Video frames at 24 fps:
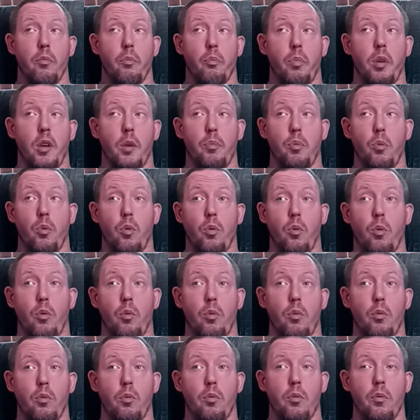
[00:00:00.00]

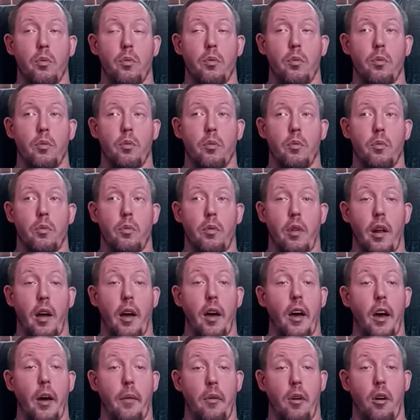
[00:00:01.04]
people that I
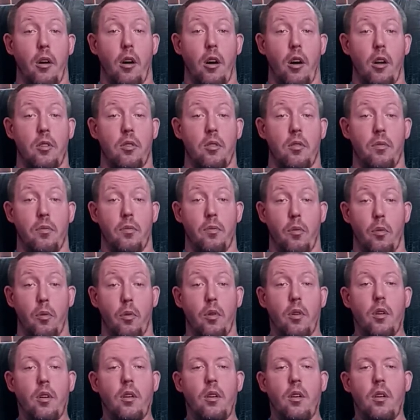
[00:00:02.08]
have the hots
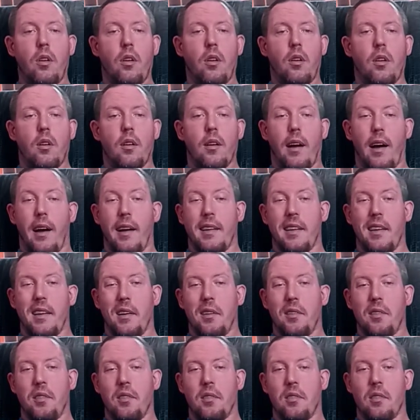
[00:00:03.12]
for, I
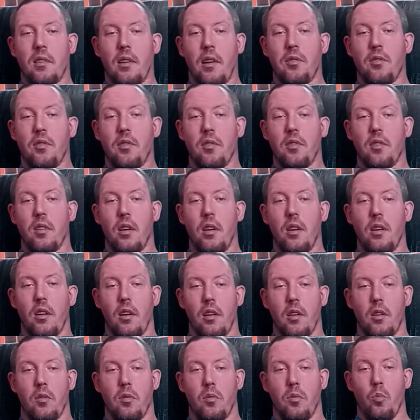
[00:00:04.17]
guess I should say, like
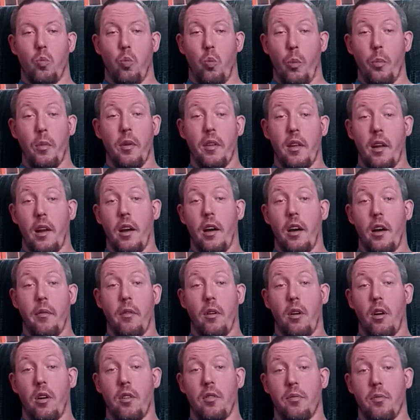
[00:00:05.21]
women that I have the
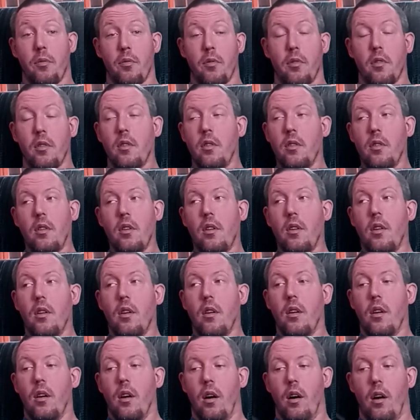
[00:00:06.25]
hots for,
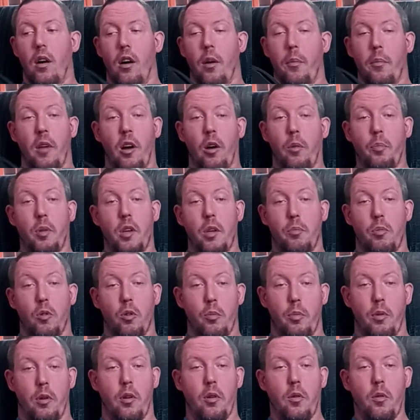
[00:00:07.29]
not people,
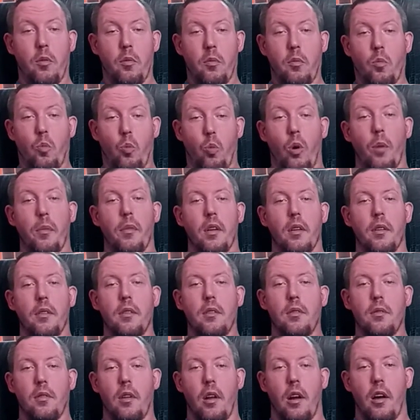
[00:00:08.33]
but women
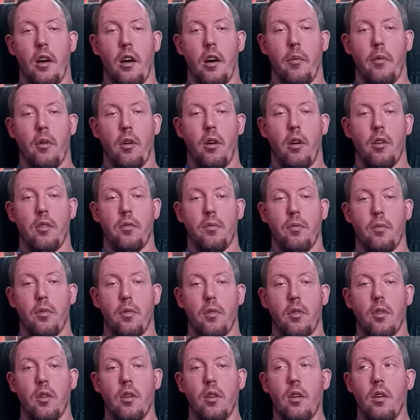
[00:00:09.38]
that I have the hots
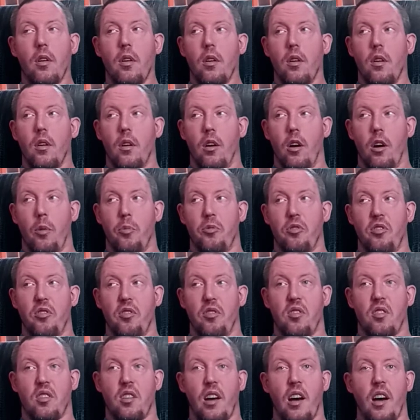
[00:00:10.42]
for. She
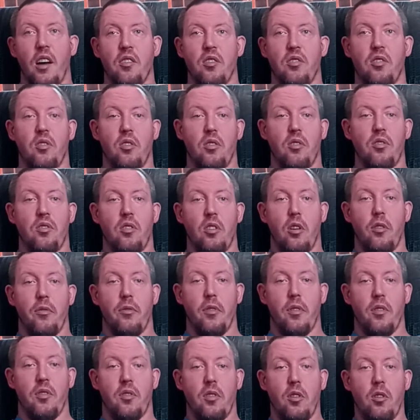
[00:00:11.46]
disguises herself
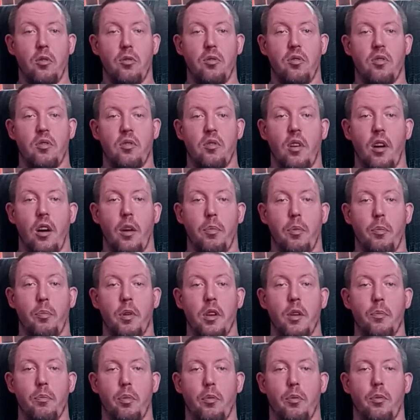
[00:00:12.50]
as those type of
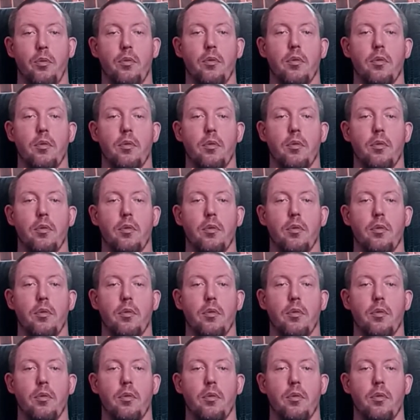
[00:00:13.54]
people,